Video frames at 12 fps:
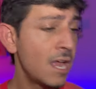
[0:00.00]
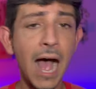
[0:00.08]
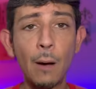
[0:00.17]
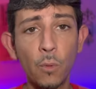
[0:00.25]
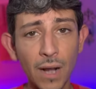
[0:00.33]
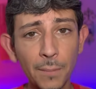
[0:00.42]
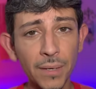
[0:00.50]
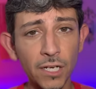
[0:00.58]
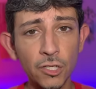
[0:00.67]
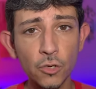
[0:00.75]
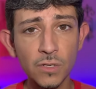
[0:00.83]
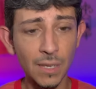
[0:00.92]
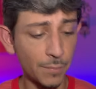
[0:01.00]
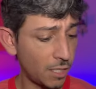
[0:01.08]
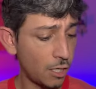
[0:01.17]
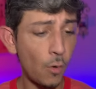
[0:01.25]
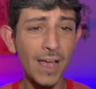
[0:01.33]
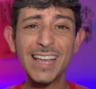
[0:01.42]
What I'm gonna do is I'm gonna
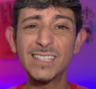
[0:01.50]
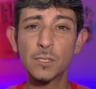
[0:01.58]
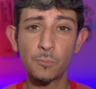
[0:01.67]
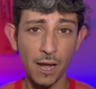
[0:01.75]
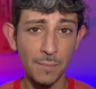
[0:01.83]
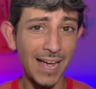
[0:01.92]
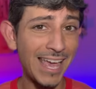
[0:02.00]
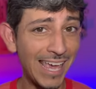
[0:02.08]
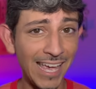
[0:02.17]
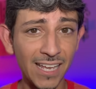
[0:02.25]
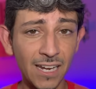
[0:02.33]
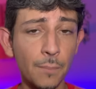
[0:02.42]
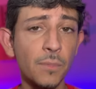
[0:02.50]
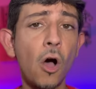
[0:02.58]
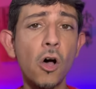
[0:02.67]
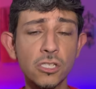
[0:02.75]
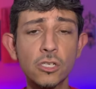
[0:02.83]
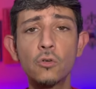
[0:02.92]
go ahead and spray my hand. I'm
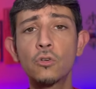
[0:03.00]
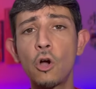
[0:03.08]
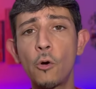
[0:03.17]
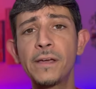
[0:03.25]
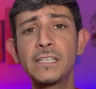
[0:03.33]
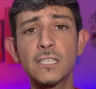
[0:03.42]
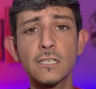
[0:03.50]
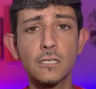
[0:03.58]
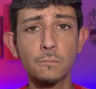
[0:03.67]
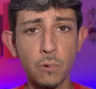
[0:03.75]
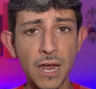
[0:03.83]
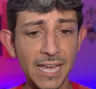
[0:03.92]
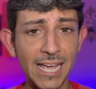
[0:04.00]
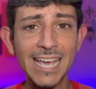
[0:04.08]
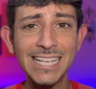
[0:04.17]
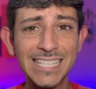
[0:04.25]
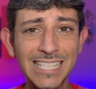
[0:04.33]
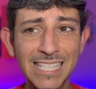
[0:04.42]
also going to spray a
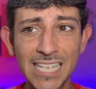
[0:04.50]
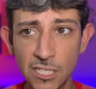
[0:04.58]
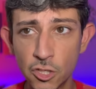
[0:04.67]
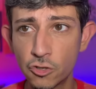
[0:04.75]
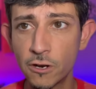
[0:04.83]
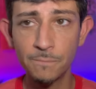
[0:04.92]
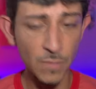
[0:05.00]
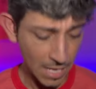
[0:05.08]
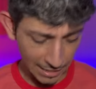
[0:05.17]
scent strip.